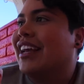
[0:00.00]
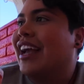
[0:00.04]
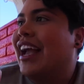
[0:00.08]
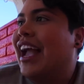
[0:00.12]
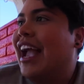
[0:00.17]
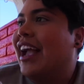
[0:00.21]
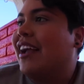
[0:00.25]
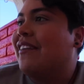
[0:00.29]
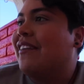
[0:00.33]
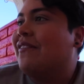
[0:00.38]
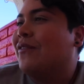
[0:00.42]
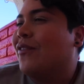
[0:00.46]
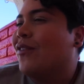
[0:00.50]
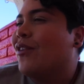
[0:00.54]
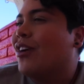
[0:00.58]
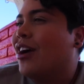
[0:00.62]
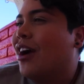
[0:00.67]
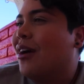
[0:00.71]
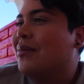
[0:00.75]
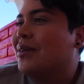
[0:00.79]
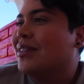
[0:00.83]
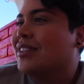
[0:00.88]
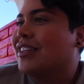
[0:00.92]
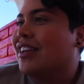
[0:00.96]
hateful
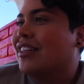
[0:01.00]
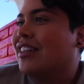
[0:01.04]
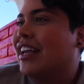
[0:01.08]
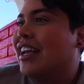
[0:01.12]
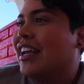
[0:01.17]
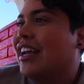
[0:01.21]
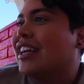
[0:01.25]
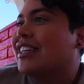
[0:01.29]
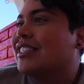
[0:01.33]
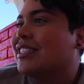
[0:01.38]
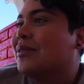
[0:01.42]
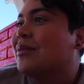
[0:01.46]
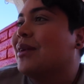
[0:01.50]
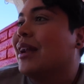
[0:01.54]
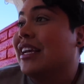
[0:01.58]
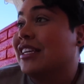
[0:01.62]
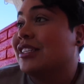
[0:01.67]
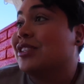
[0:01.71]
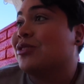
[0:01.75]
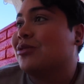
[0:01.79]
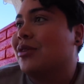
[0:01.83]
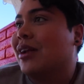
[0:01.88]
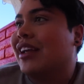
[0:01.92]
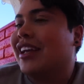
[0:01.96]
comments online because they were like
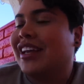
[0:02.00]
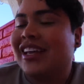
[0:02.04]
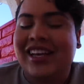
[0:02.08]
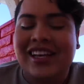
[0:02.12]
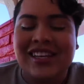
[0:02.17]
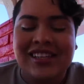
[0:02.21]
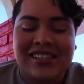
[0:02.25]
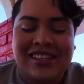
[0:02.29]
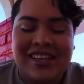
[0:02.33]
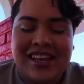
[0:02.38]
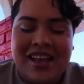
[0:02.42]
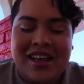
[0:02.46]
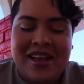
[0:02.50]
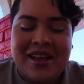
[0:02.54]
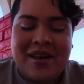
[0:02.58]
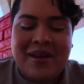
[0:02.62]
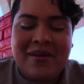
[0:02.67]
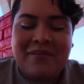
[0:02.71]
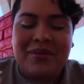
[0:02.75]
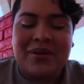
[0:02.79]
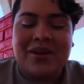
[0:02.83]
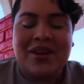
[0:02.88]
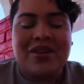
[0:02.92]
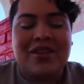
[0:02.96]
straight kids.
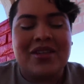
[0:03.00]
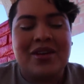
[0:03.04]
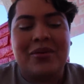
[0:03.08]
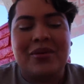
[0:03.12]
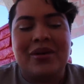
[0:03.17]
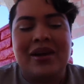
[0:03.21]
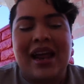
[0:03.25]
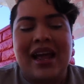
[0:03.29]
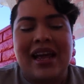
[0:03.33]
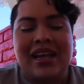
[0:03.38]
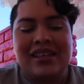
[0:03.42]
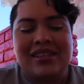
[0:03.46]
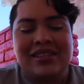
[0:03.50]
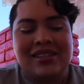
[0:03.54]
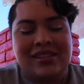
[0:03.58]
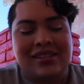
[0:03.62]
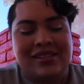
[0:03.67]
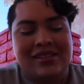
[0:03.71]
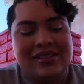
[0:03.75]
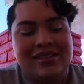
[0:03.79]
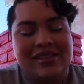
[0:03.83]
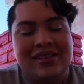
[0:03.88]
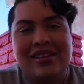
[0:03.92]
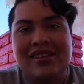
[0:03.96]
But no, they were nice.